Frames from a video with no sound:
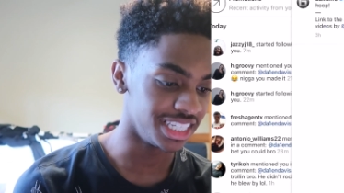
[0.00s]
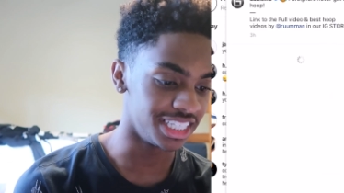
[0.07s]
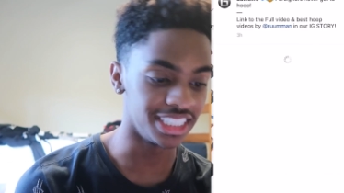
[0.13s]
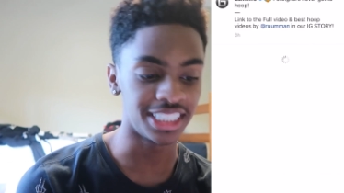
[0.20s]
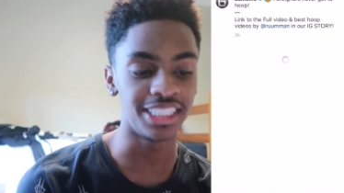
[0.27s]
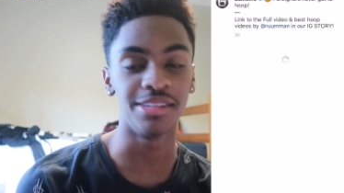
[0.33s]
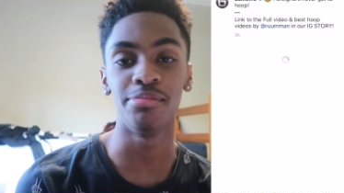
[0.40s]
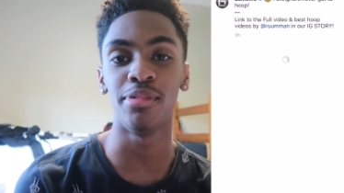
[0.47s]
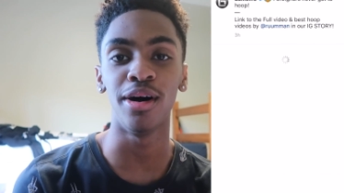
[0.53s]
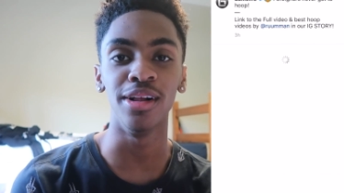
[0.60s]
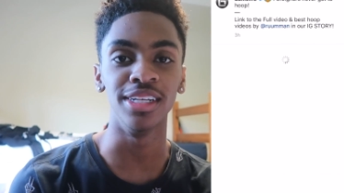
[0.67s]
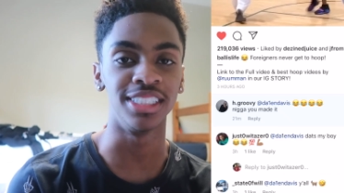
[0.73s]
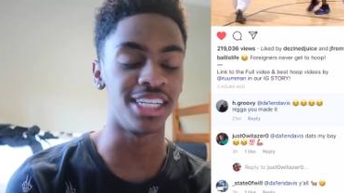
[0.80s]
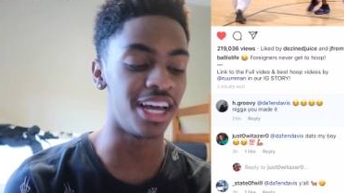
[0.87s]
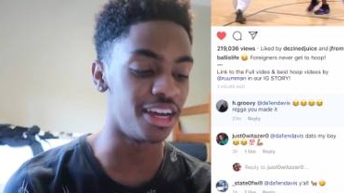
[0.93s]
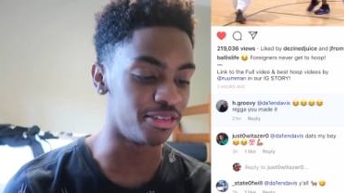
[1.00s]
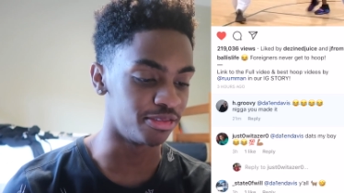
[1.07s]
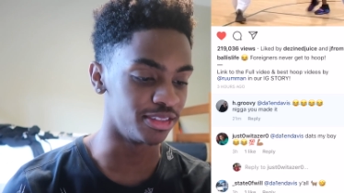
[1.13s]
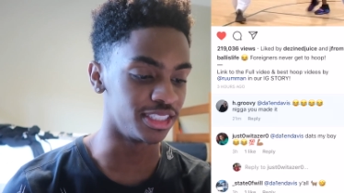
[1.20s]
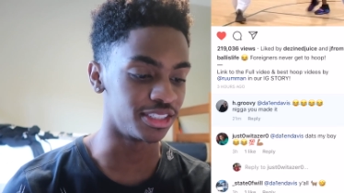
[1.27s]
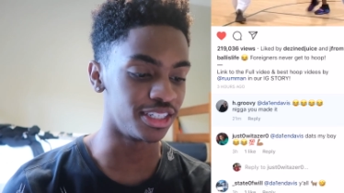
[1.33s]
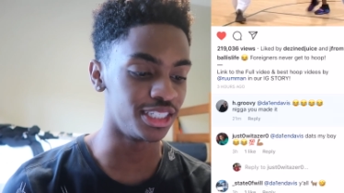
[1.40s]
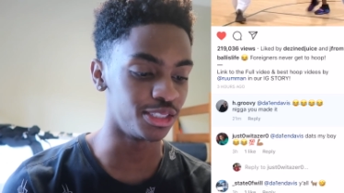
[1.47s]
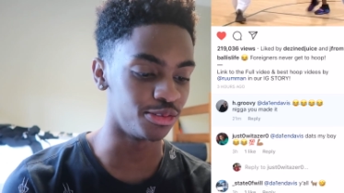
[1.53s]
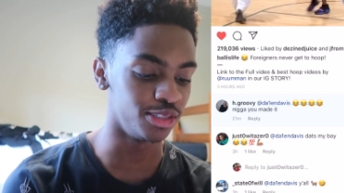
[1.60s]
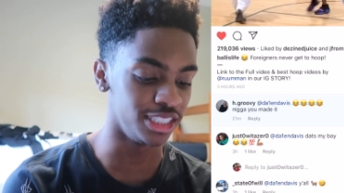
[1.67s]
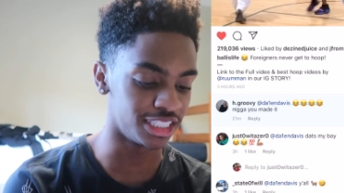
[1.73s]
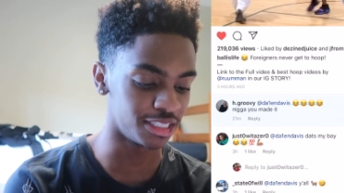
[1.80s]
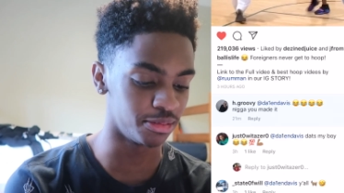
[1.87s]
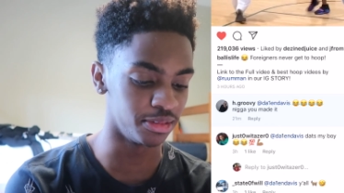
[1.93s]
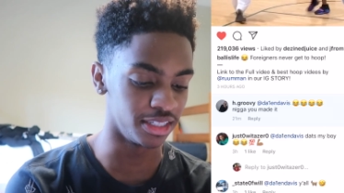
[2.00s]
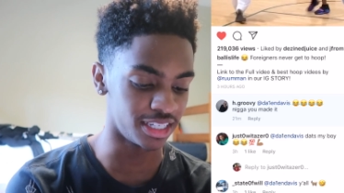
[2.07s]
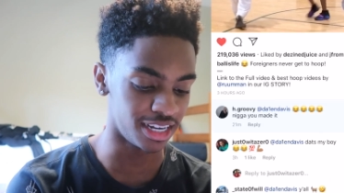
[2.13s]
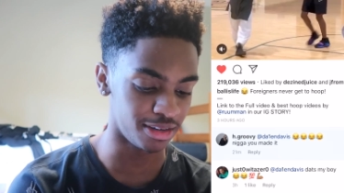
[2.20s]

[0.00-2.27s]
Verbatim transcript: This is the Ballislife one, so let's read some of the